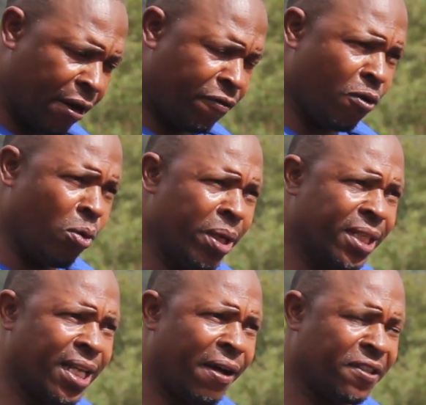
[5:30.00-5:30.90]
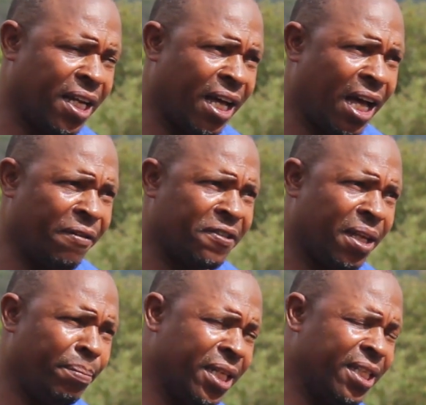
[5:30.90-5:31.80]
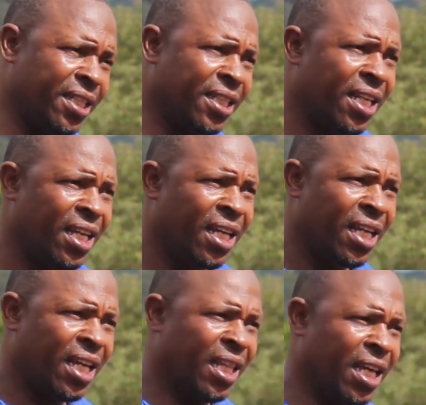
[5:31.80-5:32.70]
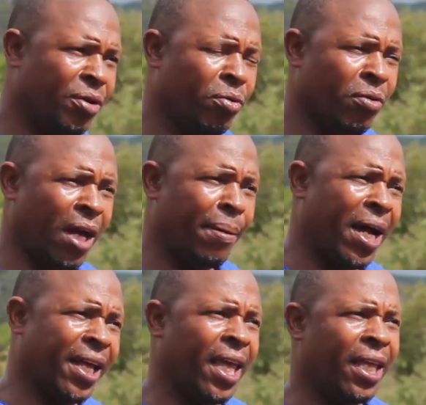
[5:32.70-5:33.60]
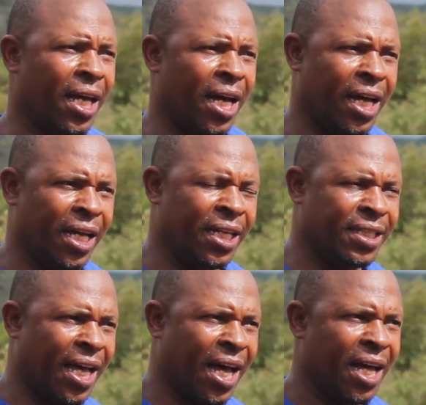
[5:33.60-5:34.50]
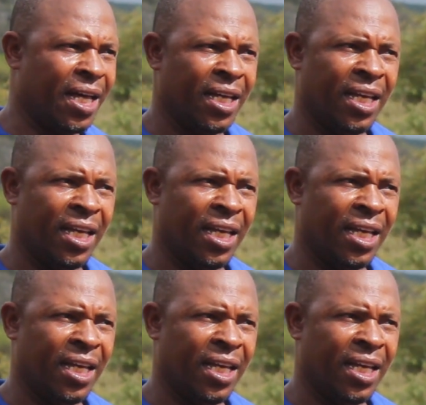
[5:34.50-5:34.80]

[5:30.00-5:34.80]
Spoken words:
4 weeks after emergence, and then we'll come again at